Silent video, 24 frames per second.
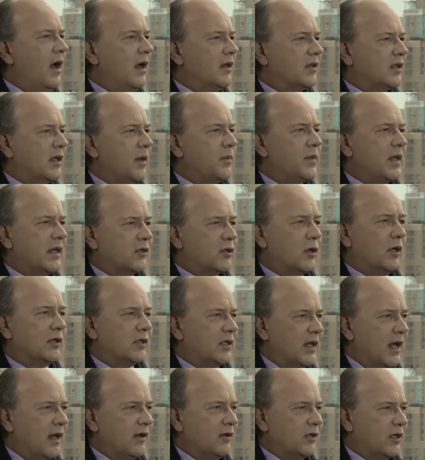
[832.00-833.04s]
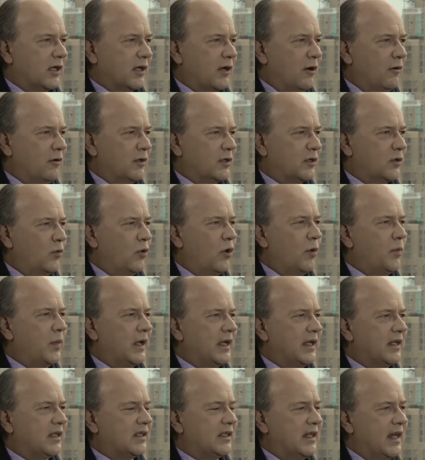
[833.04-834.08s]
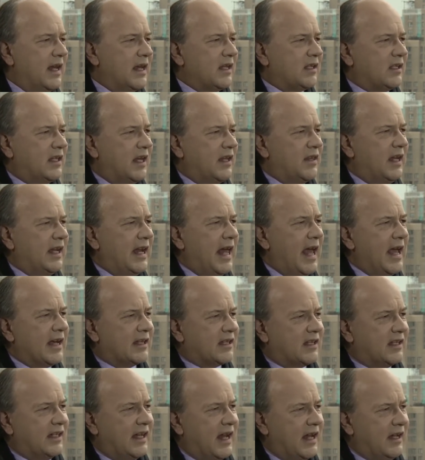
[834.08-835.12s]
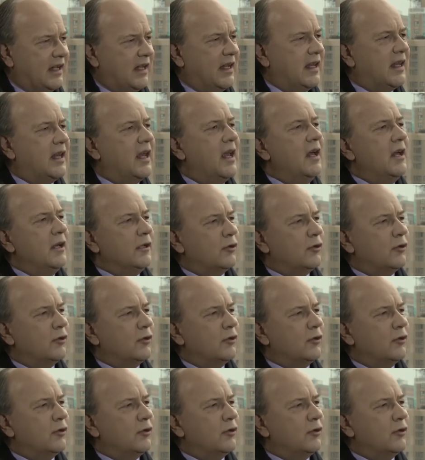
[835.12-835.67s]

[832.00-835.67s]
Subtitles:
something that starts out as a currency war but gets nasty and then accidentally